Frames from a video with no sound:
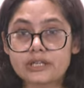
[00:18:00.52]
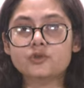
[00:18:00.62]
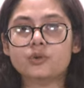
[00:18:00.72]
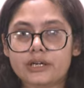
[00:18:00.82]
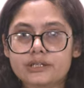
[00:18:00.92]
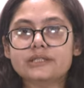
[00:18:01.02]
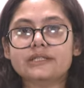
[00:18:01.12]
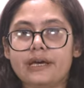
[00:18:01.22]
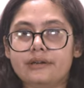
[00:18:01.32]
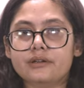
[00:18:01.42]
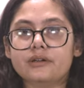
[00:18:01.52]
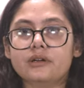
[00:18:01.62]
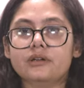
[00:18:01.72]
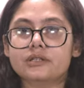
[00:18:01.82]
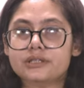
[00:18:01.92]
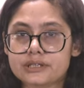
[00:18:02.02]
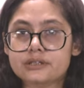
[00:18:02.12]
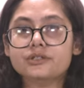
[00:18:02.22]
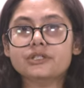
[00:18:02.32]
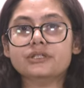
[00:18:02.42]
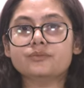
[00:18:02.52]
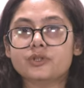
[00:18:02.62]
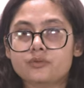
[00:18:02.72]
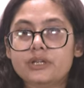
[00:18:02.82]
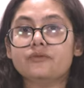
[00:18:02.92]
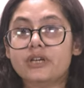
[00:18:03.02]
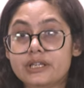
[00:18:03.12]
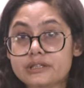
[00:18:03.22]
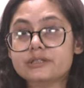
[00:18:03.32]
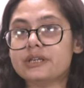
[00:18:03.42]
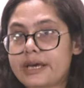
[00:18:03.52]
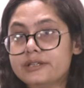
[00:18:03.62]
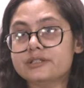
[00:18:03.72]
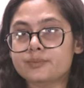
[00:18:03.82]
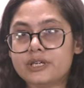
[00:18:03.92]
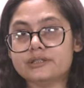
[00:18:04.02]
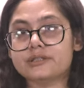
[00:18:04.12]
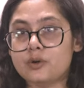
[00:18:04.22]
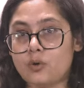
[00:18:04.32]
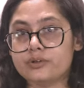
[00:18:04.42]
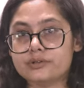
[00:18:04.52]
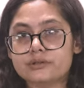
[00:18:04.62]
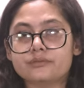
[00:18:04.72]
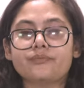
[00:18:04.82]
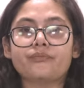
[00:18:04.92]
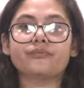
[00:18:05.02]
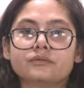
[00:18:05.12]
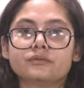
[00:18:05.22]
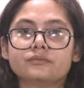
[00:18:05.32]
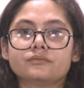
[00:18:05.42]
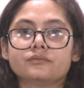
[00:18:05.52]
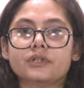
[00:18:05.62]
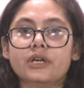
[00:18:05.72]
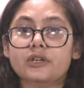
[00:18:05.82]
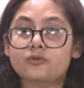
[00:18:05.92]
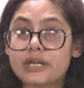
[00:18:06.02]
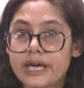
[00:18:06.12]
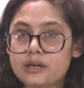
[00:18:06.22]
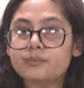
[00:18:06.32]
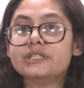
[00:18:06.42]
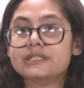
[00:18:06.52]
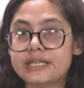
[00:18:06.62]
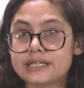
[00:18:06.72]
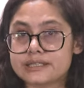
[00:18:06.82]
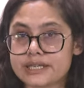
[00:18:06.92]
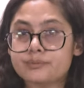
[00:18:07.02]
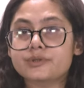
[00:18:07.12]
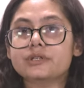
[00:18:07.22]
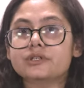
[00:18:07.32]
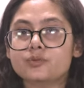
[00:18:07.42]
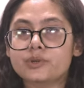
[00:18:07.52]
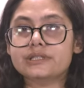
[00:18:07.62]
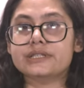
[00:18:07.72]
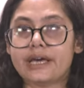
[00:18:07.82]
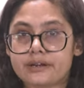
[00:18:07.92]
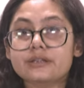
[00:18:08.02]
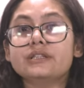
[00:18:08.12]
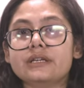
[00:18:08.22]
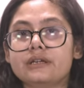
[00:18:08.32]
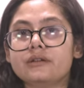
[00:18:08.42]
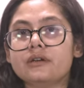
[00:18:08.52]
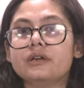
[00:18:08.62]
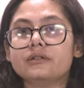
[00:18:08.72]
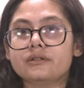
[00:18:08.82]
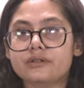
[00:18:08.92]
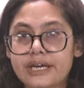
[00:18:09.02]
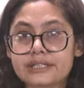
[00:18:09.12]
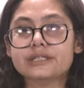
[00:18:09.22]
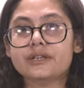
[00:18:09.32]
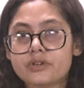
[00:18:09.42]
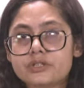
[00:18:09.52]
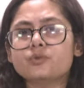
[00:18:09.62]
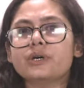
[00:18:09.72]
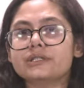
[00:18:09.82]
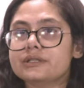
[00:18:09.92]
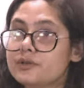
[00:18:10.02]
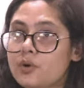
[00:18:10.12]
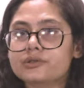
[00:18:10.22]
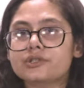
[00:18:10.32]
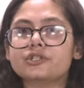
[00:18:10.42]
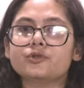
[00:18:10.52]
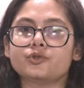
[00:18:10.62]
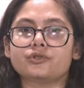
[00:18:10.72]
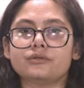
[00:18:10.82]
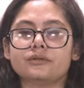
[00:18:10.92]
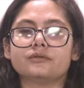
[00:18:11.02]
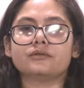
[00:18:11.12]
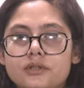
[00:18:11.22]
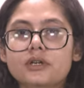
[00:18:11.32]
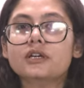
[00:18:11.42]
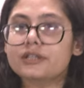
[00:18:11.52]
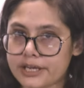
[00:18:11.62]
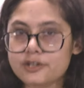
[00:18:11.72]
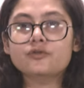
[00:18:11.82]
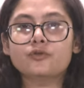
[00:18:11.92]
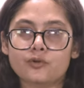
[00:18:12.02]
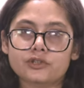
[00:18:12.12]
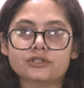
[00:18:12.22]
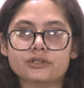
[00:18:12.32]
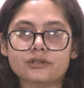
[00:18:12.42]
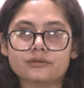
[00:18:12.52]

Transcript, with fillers: to understand the synergies between various rights-based laws. It will help us take steps towards guaranteeing the rights given to us in the Constitution. Thank you for watching.